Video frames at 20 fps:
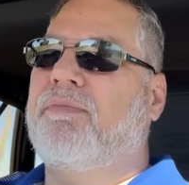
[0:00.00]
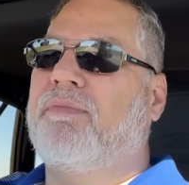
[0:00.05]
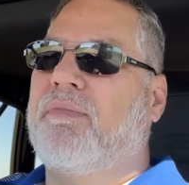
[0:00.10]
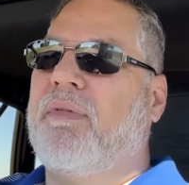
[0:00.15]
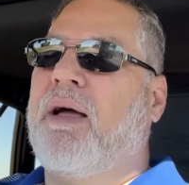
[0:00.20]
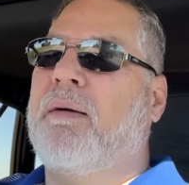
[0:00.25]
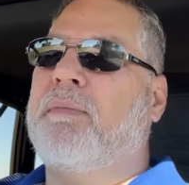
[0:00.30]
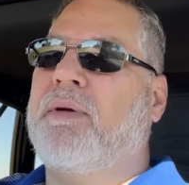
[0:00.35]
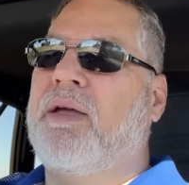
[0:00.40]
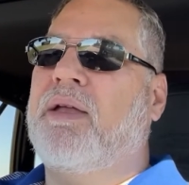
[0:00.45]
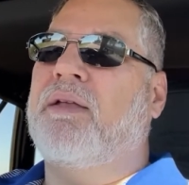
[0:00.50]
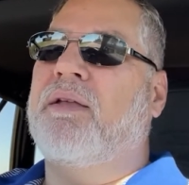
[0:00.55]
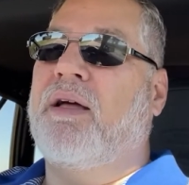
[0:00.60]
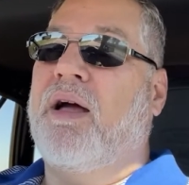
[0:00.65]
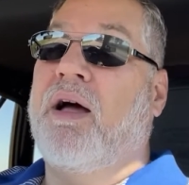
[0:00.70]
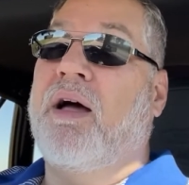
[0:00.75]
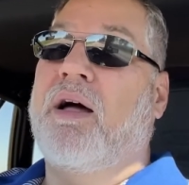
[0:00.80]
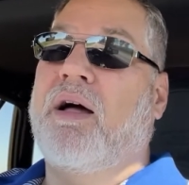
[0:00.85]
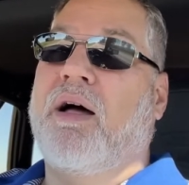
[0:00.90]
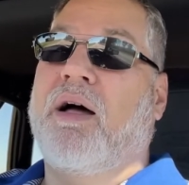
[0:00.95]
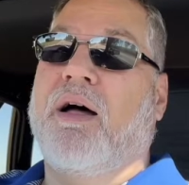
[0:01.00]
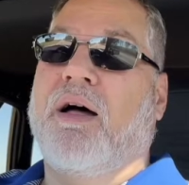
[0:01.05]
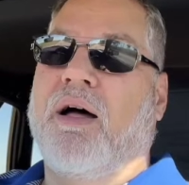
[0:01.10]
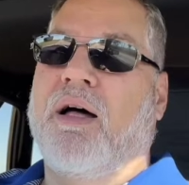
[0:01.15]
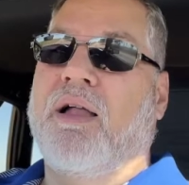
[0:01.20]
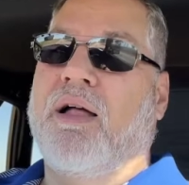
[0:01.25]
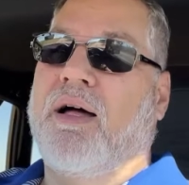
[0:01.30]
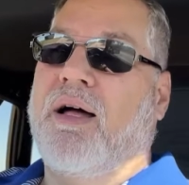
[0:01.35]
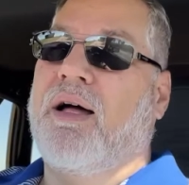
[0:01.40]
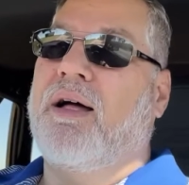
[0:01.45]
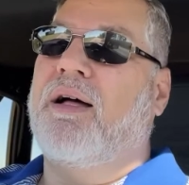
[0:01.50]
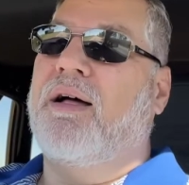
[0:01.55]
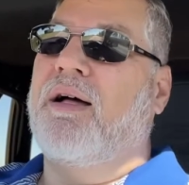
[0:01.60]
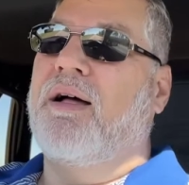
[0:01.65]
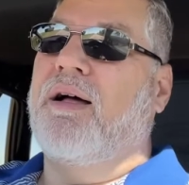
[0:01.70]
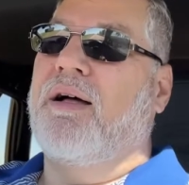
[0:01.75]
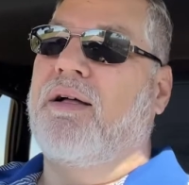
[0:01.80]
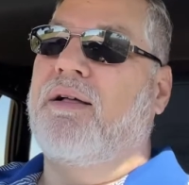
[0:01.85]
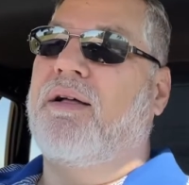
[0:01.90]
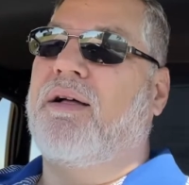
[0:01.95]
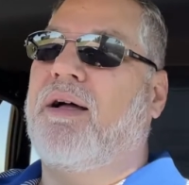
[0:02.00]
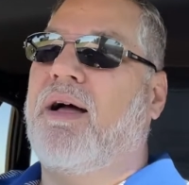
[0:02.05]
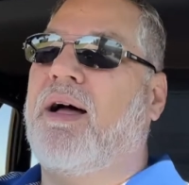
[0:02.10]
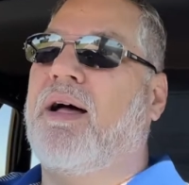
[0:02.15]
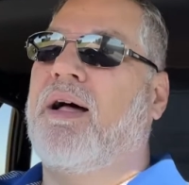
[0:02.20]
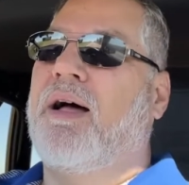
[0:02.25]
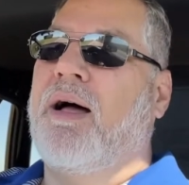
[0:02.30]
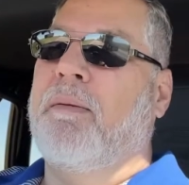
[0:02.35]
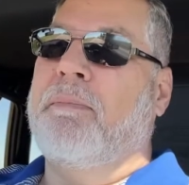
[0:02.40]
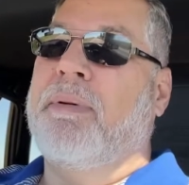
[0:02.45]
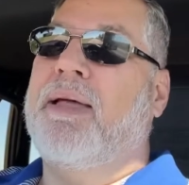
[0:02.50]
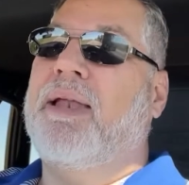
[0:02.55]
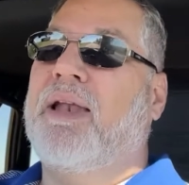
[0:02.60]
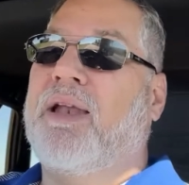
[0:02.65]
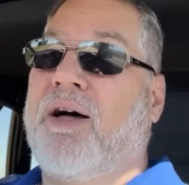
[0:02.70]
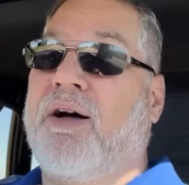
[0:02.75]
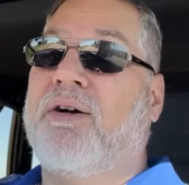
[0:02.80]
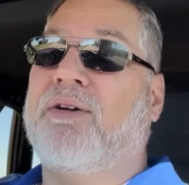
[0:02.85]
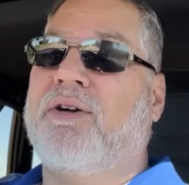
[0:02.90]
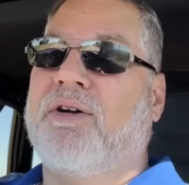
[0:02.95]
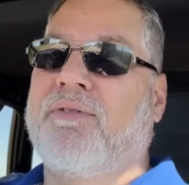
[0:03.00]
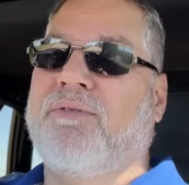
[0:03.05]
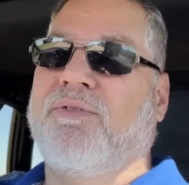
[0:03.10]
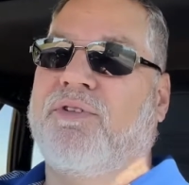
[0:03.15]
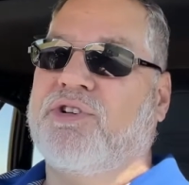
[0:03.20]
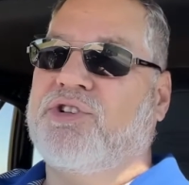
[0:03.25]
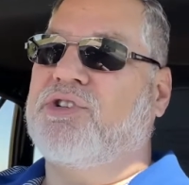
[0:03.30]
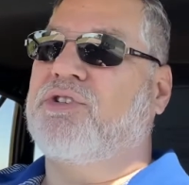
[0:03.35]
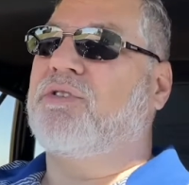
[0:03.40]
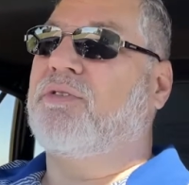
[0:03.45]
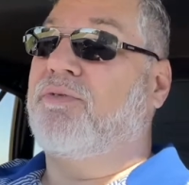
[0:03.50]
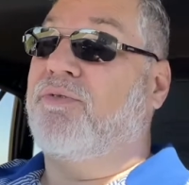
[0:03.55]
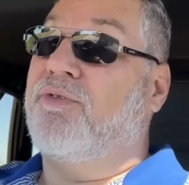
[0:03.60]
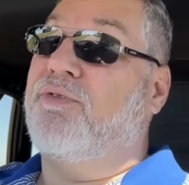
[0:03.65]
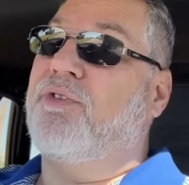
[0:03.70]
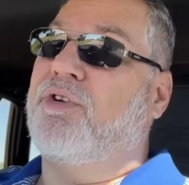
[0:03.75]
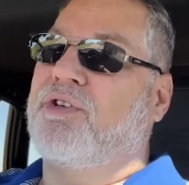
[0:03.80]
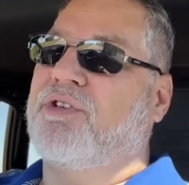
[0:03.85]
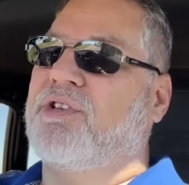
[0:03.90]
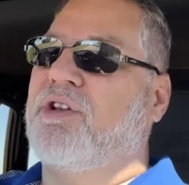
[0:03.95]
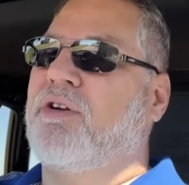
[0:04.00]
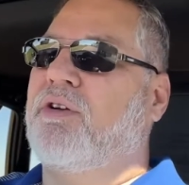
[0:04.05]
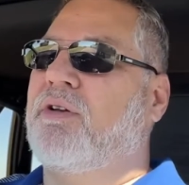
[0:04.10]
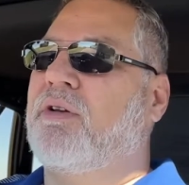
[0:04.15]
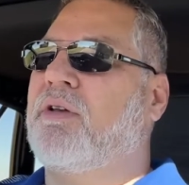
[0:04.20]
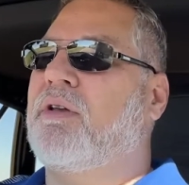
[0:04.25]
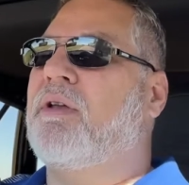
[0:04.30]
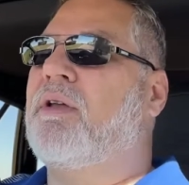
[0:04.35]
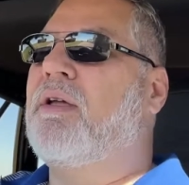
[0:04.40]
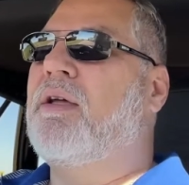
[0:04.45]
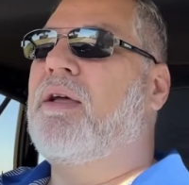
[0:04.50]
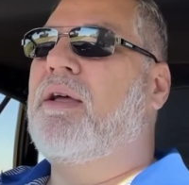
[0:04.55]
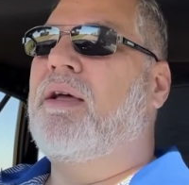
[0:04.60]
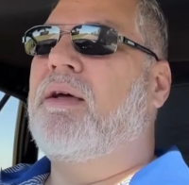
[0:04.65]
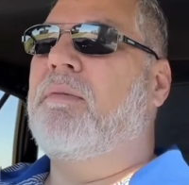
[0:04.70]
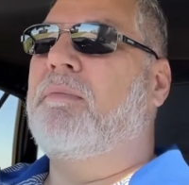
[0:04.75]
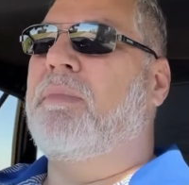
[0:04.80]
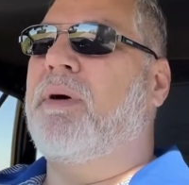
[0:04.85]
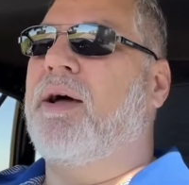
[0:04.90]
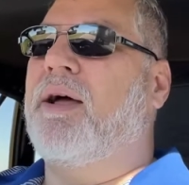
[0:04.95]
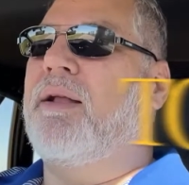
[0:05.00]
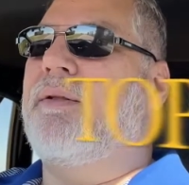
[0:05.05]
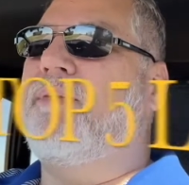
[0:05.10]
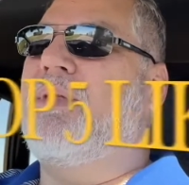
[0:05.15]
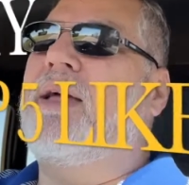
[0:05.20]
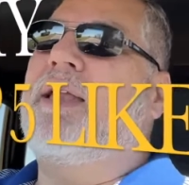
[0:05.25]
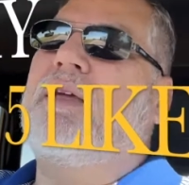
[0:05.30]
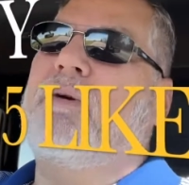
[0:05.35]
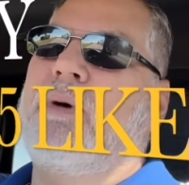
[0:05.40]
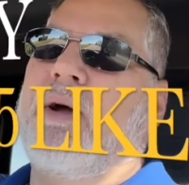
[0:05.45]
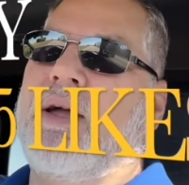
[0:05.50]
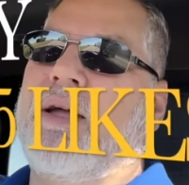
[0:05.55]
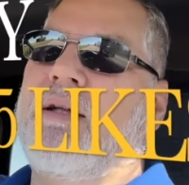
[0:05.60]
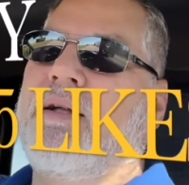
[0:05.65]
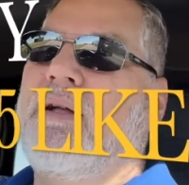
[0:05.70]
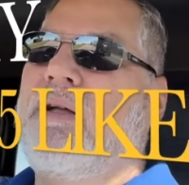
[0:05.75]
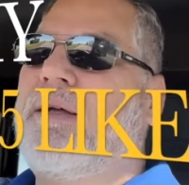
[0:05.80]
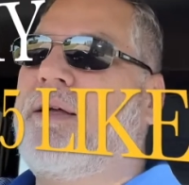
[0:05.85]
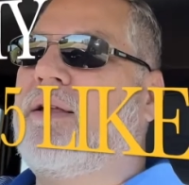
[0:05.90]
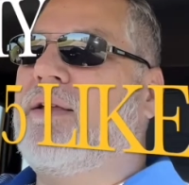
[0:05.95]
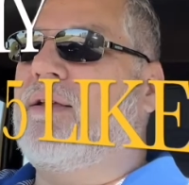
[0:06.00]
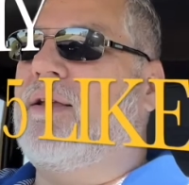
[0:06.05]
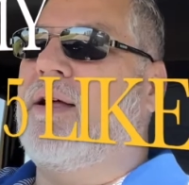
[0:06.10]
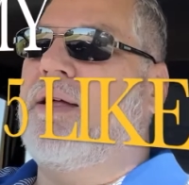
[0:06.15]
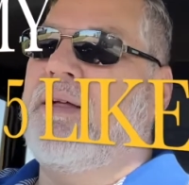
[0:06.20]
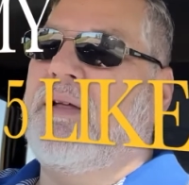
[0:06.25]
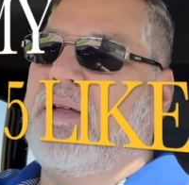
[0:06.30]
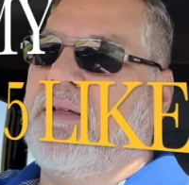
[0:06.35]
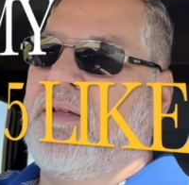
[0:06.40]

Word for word: I mean, a, a, a bit longer for for certain. But anyway, not,